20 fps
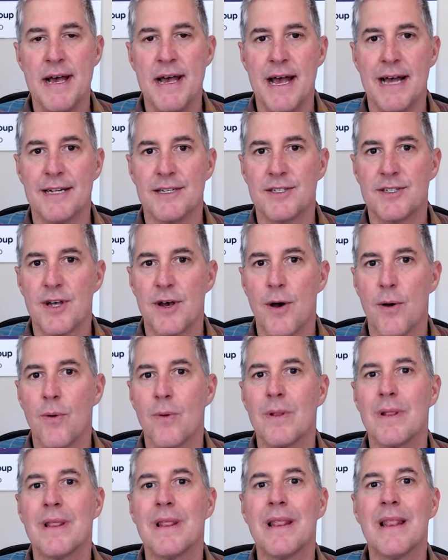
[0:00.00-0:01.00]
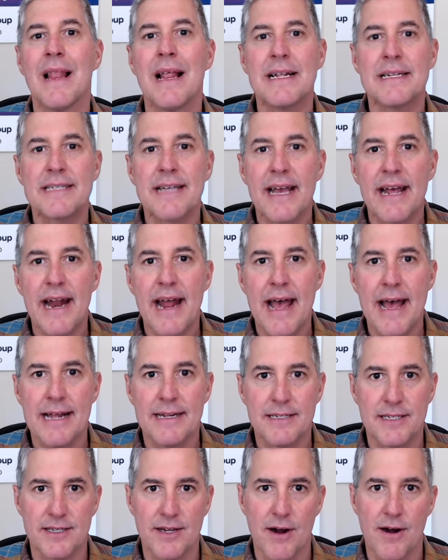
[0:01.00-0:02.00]
and so let's get a
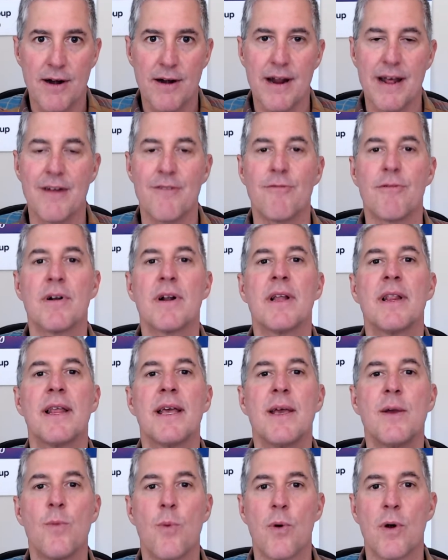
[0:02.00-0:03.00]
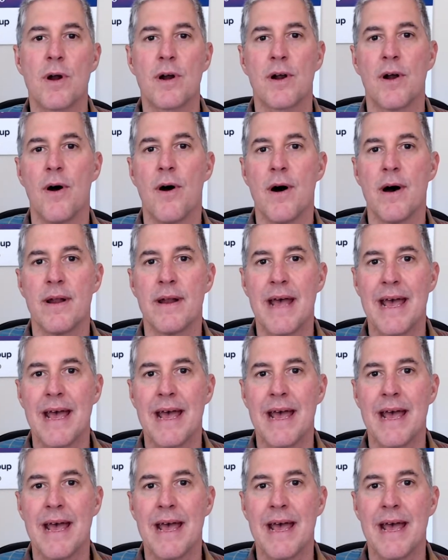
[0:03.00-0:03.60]
head start and really work on